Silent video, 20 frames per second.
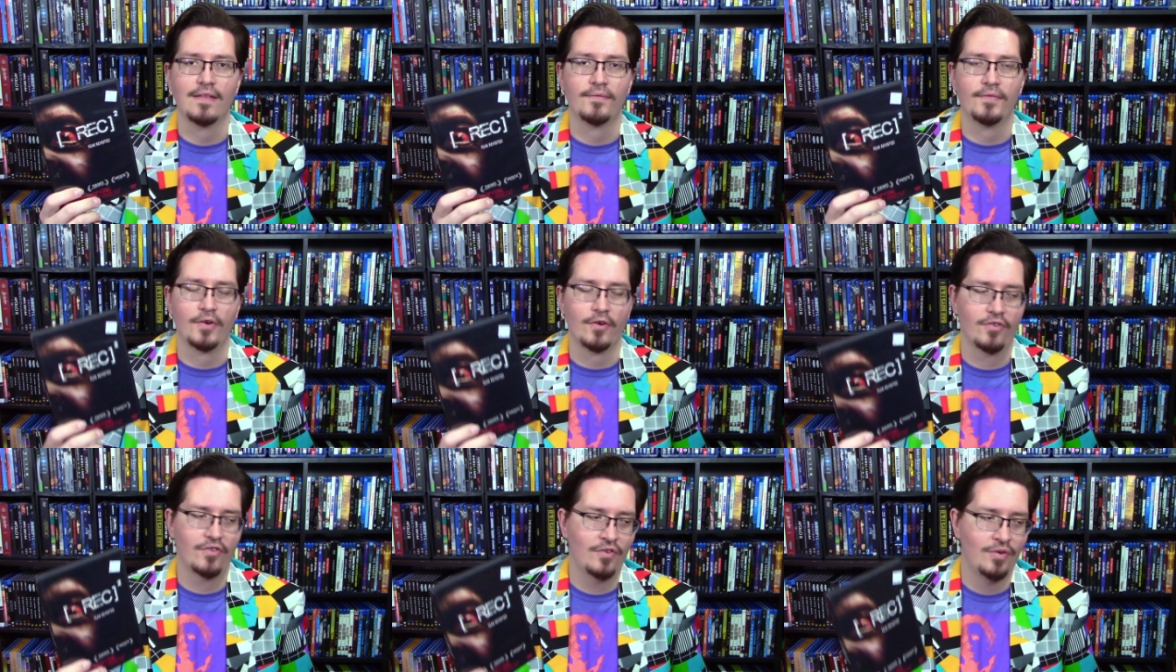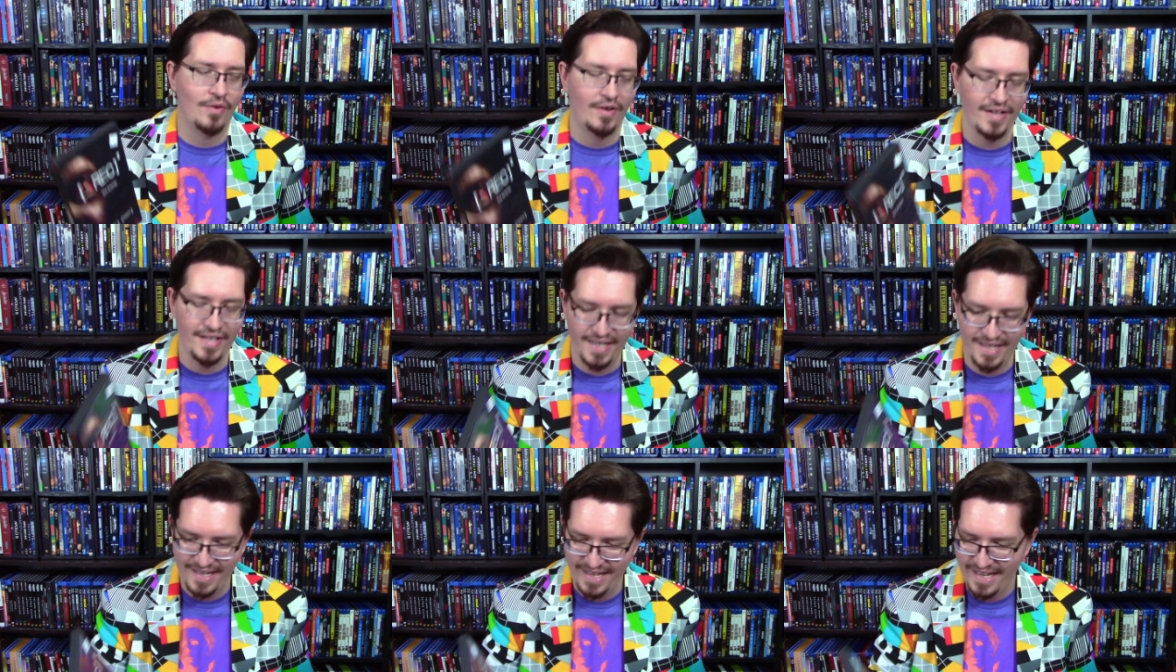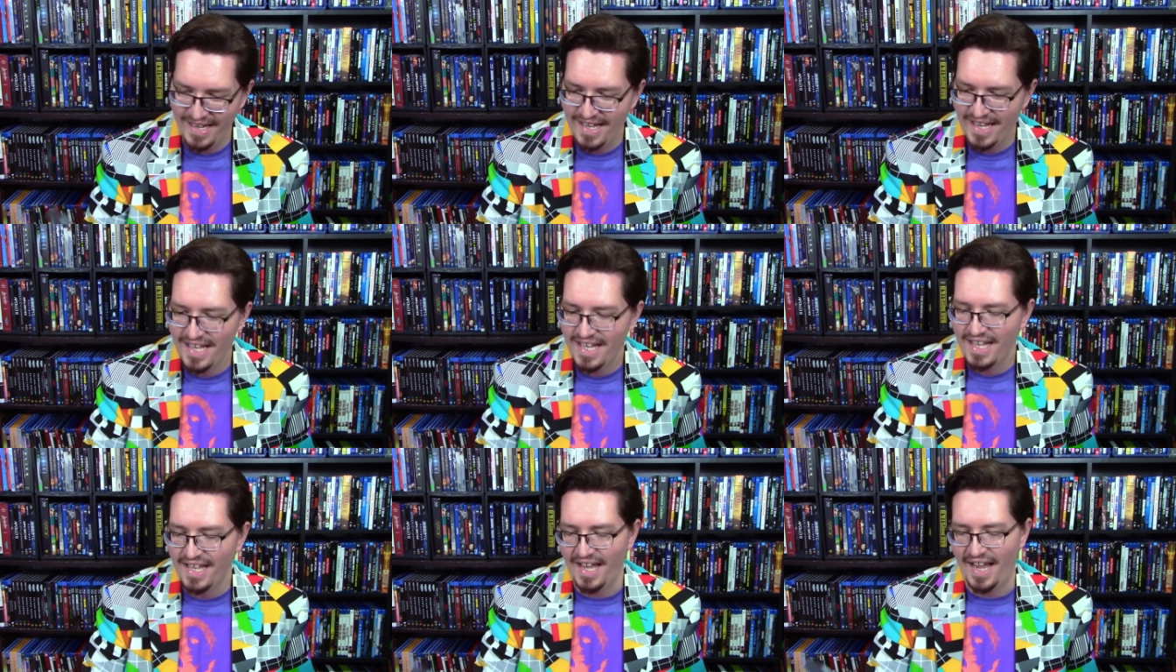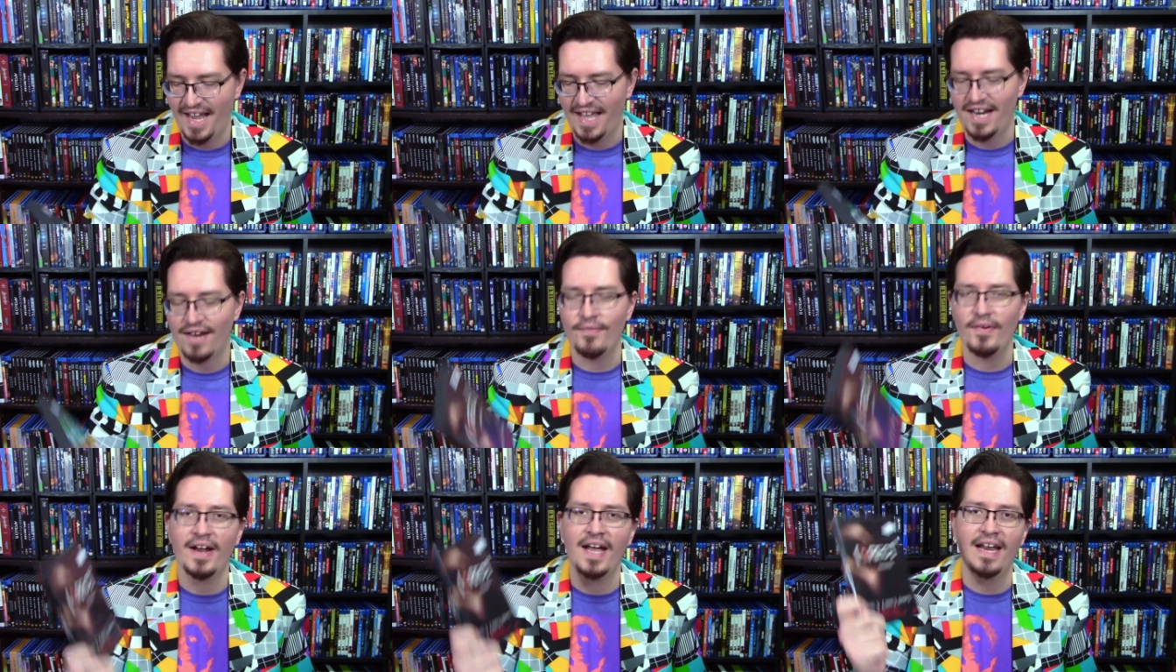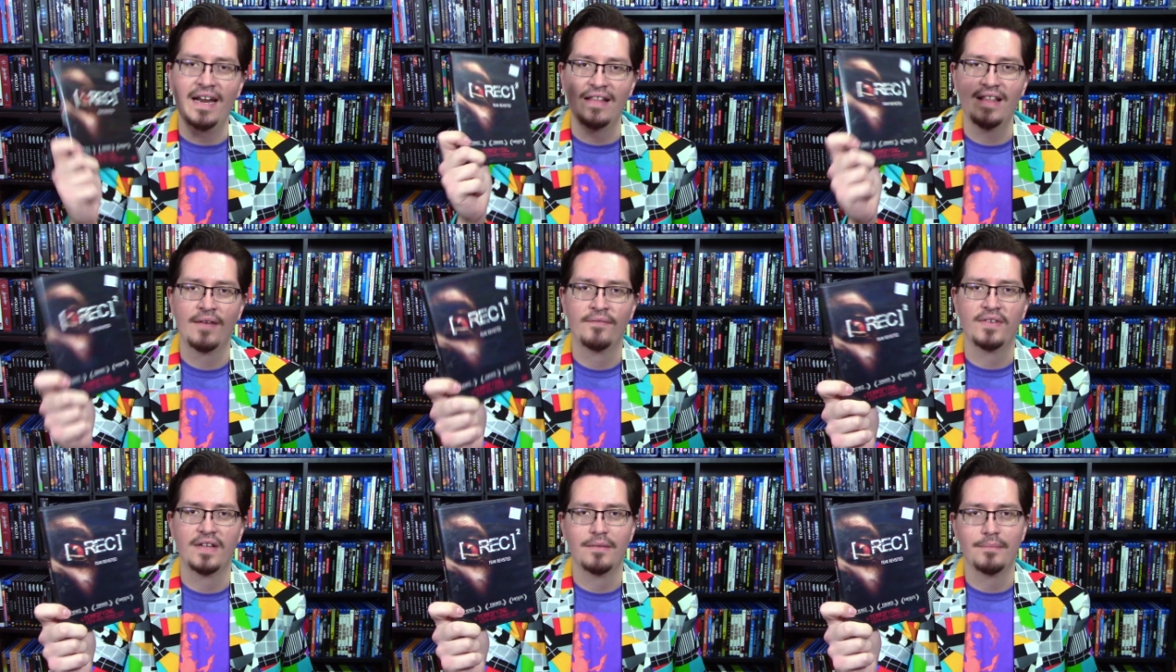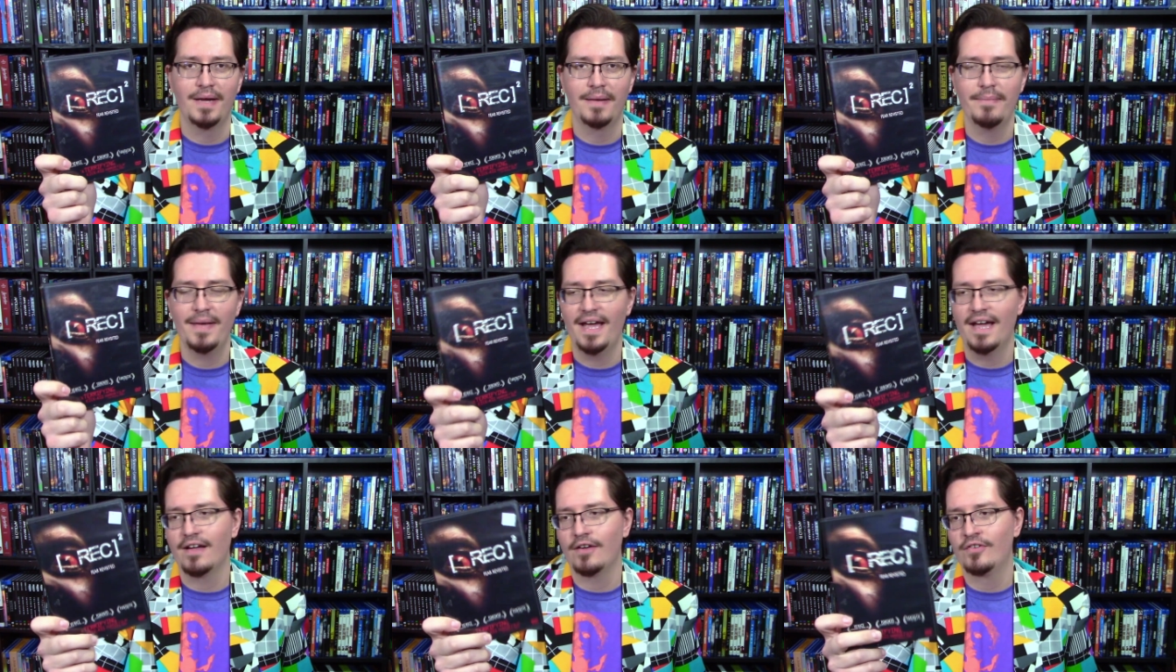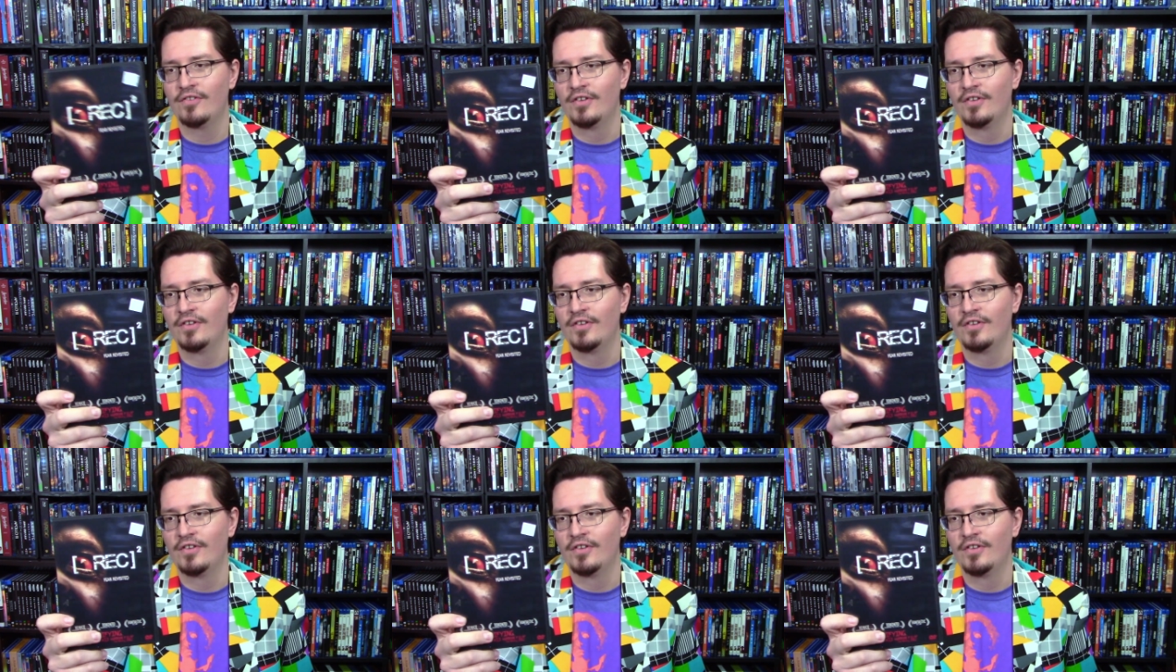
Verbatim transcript: first one, and I forgot I left it in my bag.